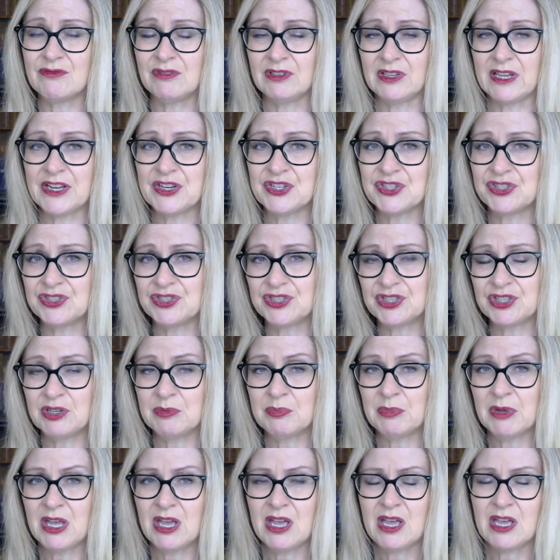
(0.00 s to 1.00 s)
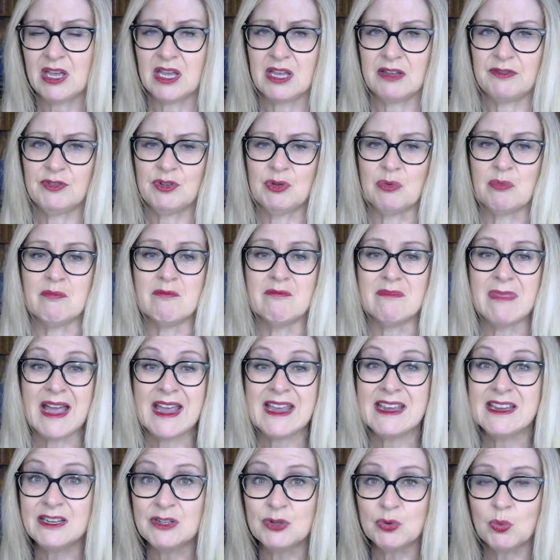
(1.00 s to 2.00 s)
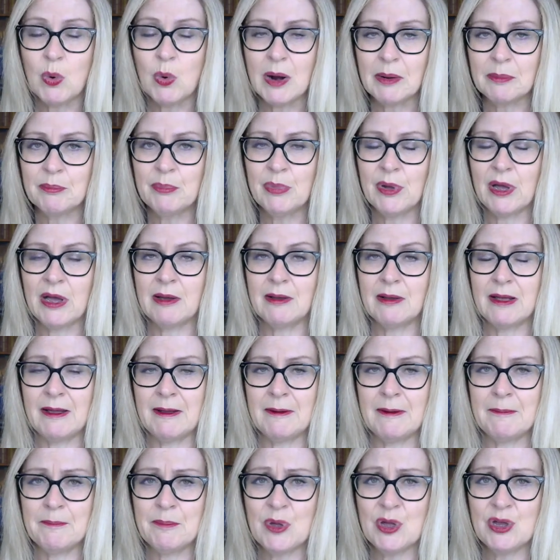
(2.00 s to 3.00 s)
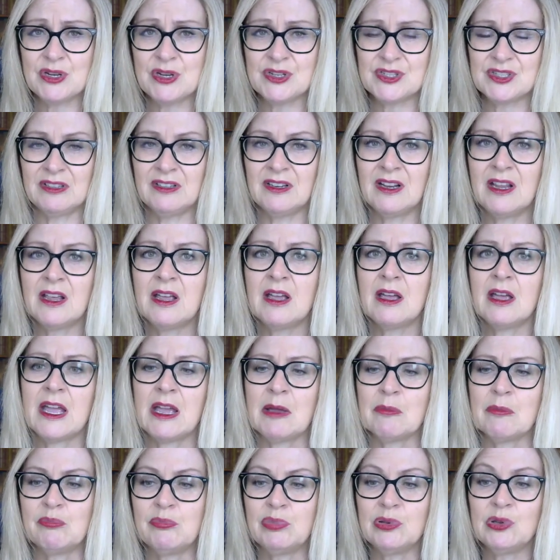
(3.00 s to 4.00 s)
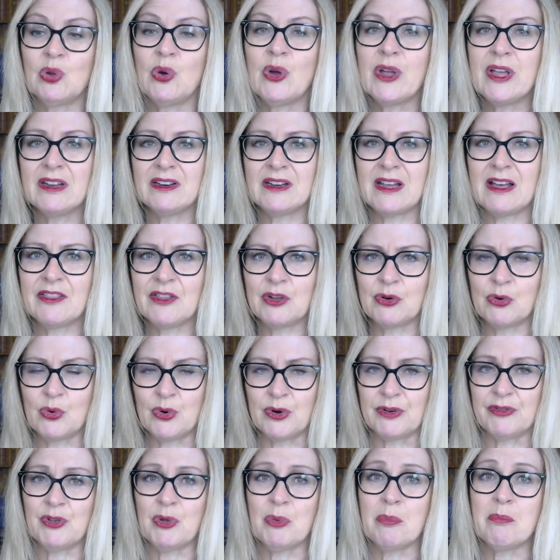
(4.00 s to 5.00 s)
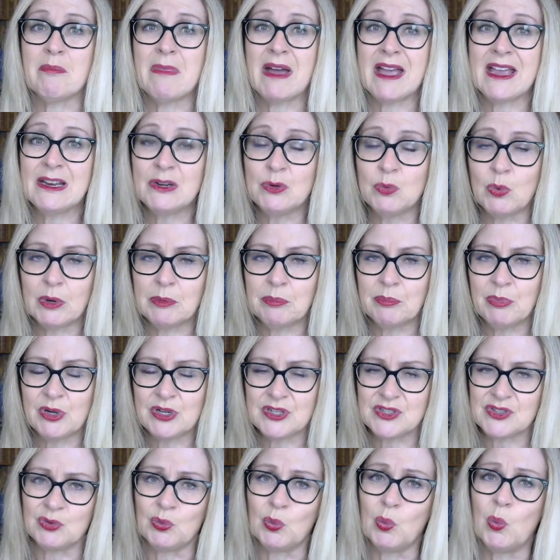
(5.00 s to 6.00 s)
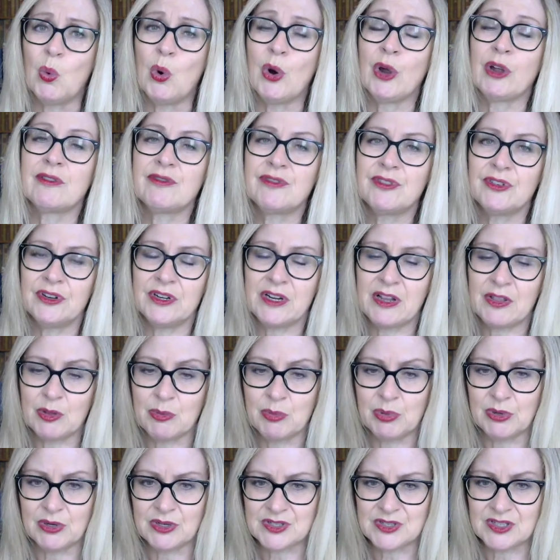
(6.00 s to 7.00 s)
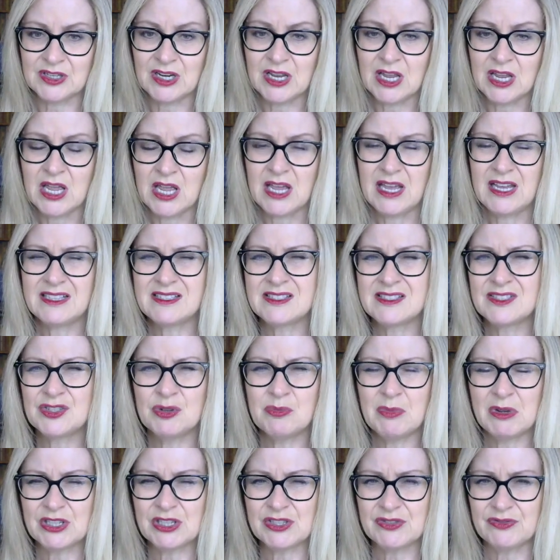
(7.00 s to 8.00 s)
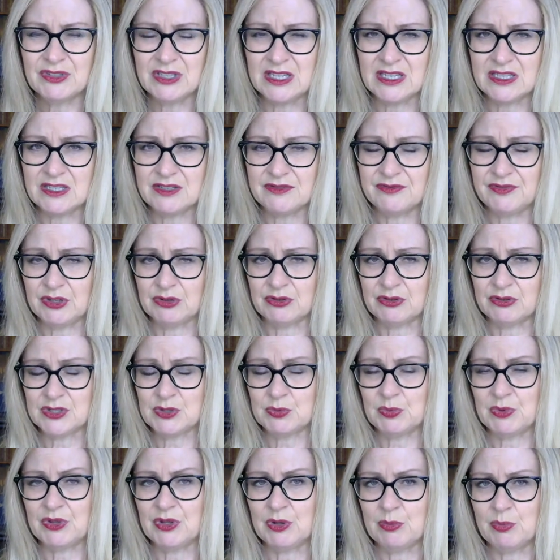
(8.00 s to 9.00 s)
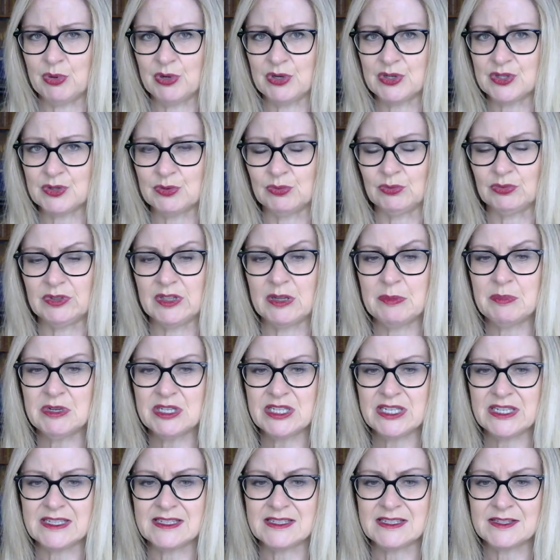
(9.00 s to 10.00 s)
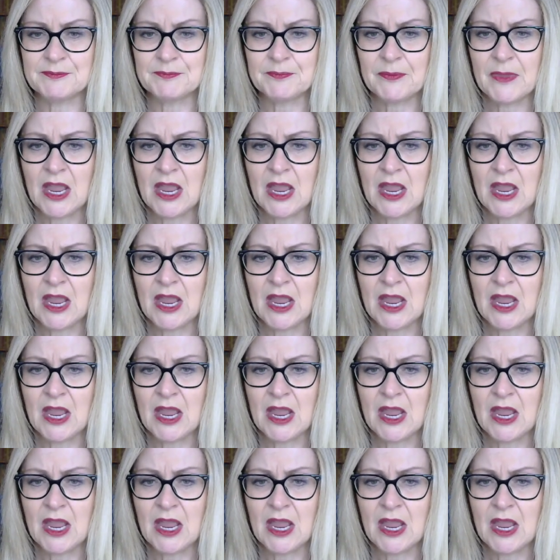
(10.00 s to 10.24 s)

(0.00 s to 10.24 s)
relationship, if you made one person employ another, or if you made one person work for another person, it's too much of an interference with your personal liberties.